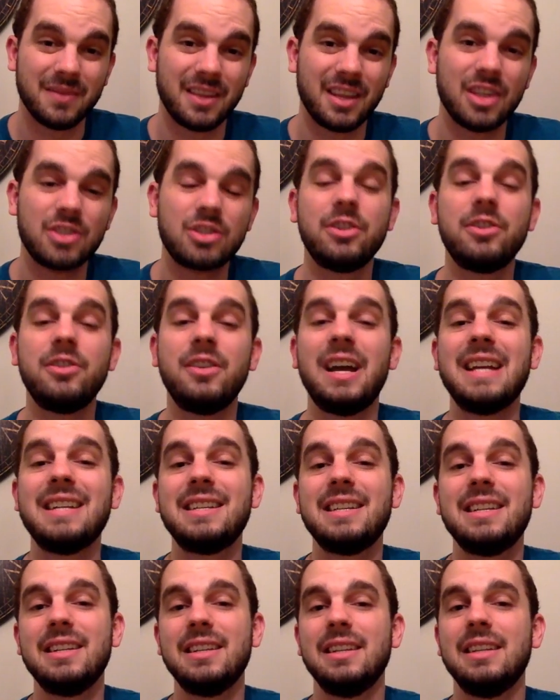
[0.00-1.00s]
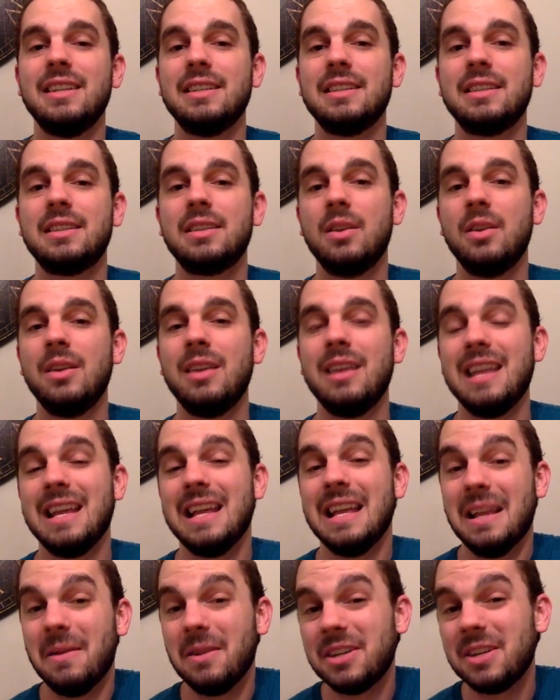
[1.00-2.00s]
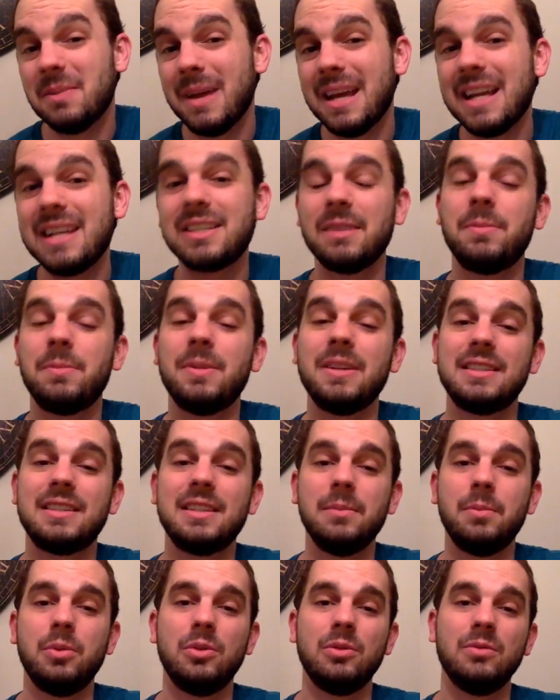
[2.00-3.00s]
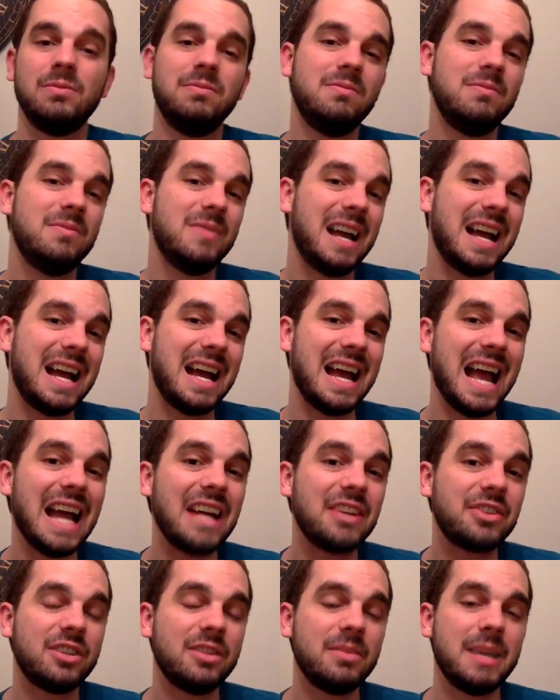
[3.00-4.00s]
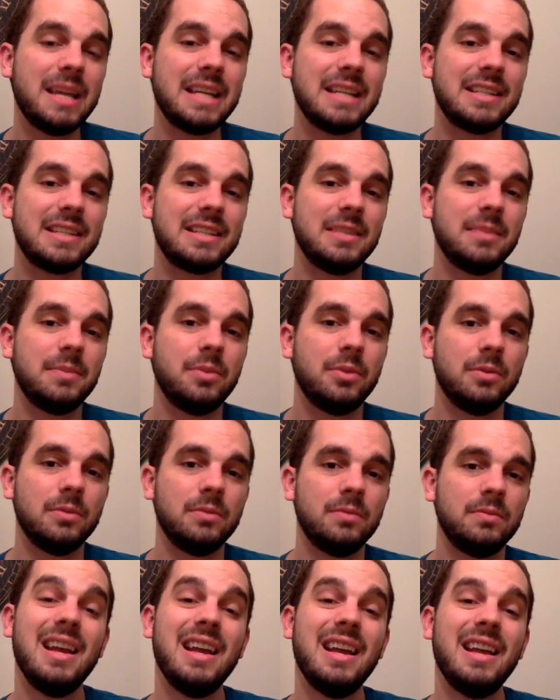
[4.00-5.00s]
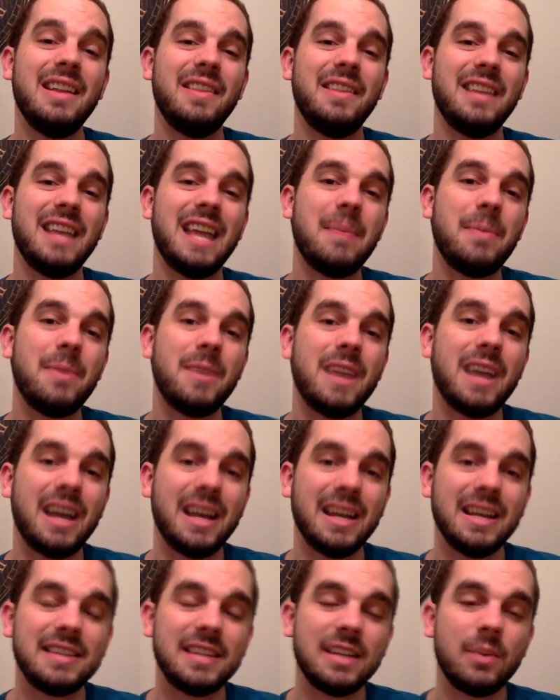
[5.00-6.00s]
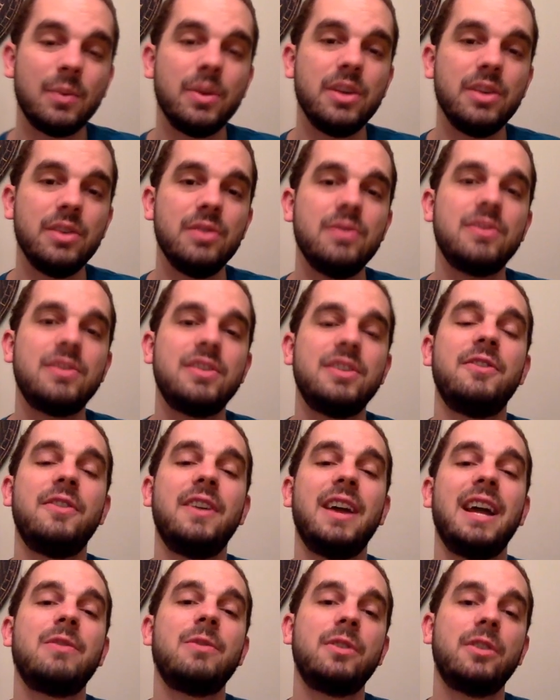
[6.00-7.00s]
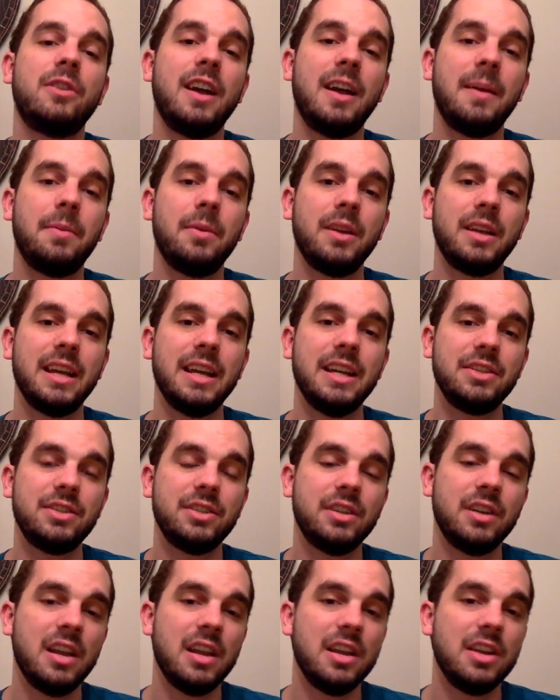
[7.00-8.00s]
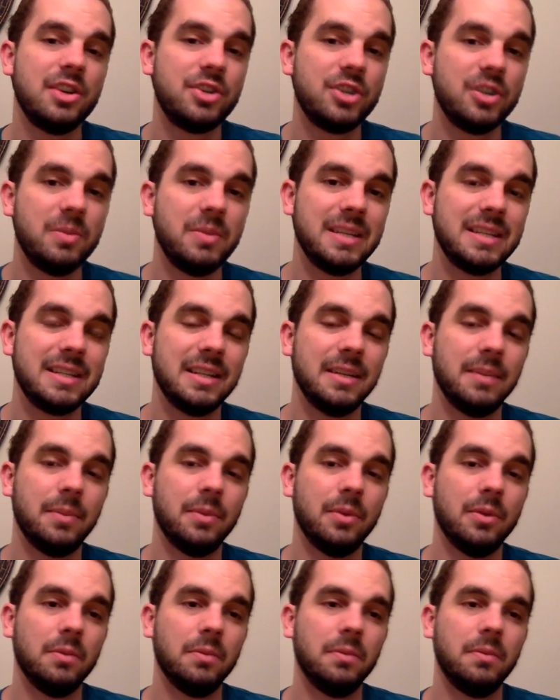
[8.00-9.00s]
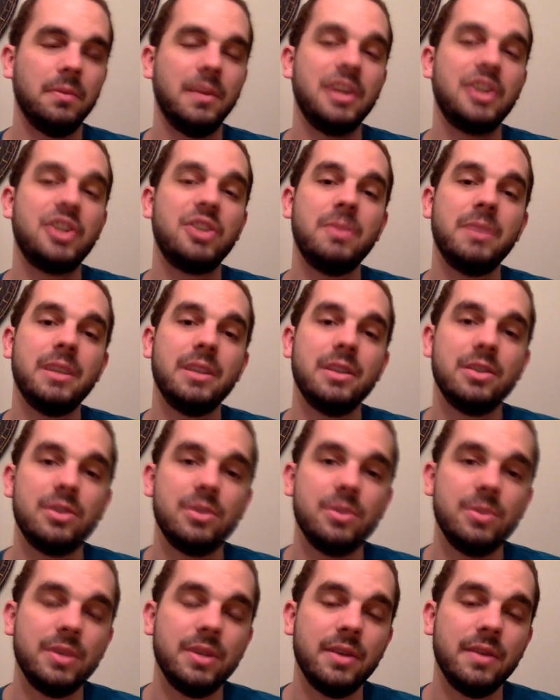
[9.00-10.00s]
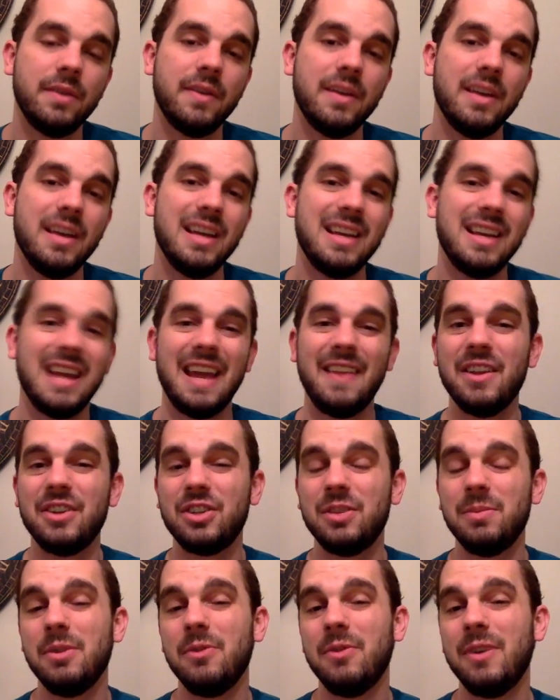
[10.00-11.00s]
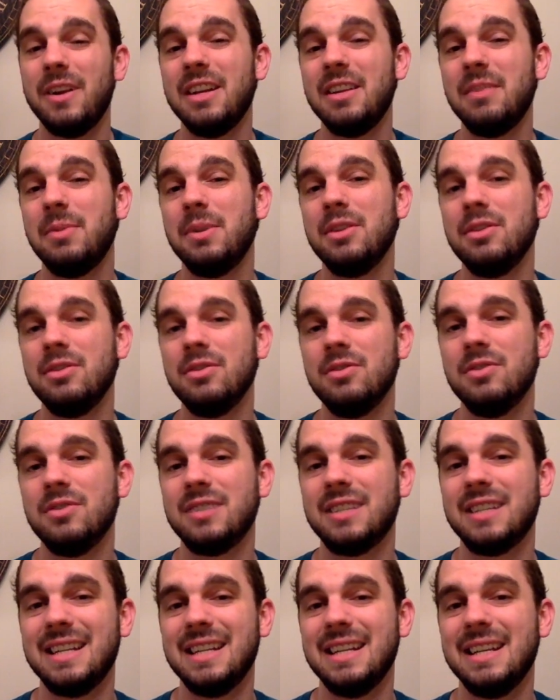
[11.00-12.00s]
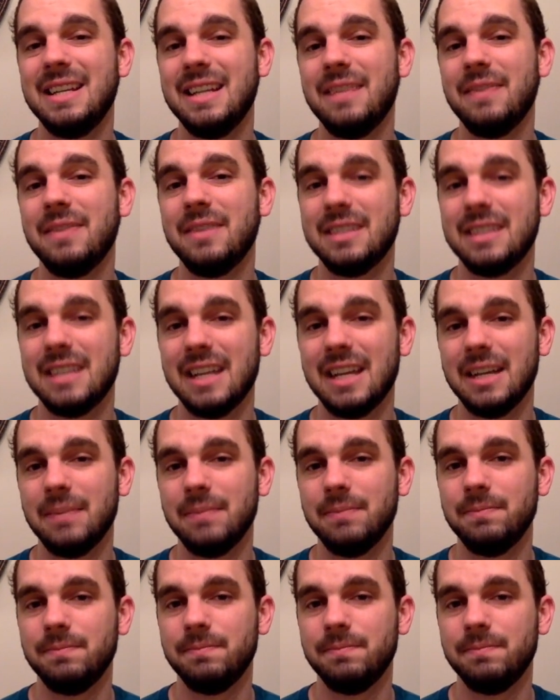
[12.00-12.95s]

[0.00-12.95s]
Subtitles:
So their idea is to make something simple, actually make it simple. The APIs that we use to interact with our application should be simple. They should be intuitive, and they should be ready to be used at any given time.